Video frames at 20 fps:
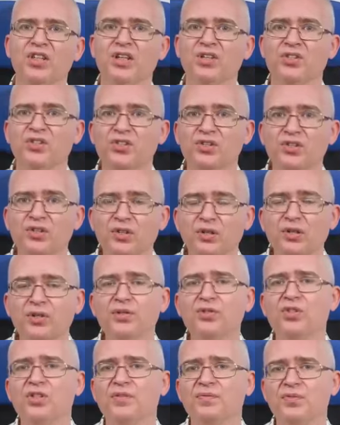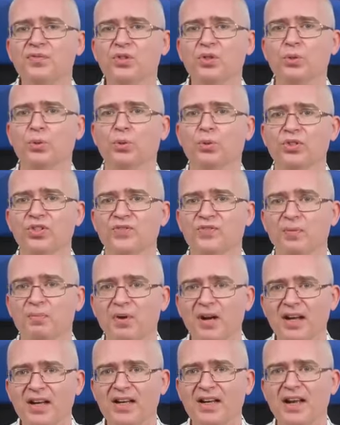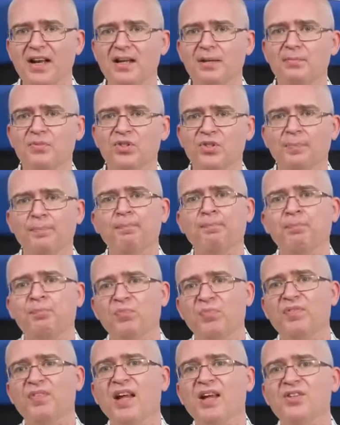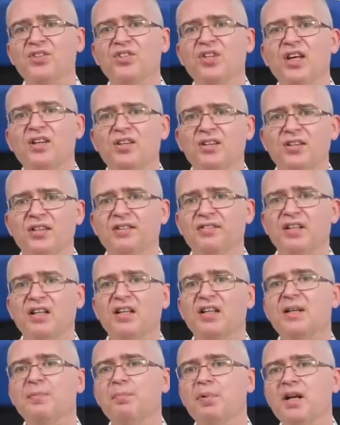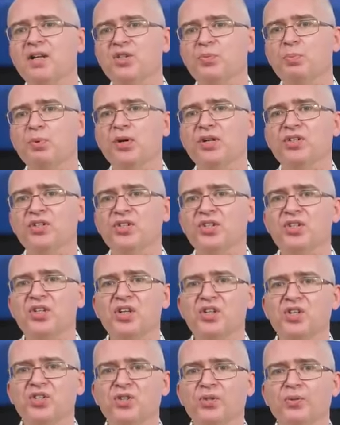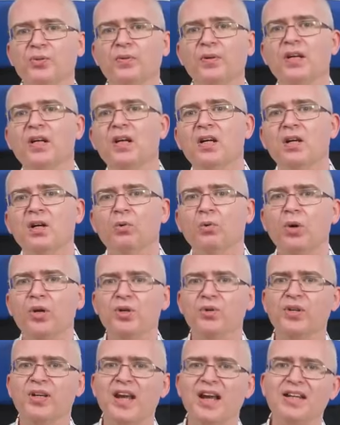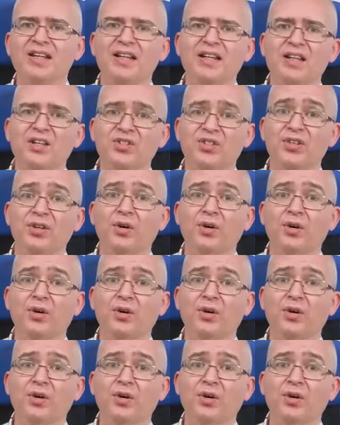exclusive source for my games. With that said, there are clear plus points to digital. What you're getting is an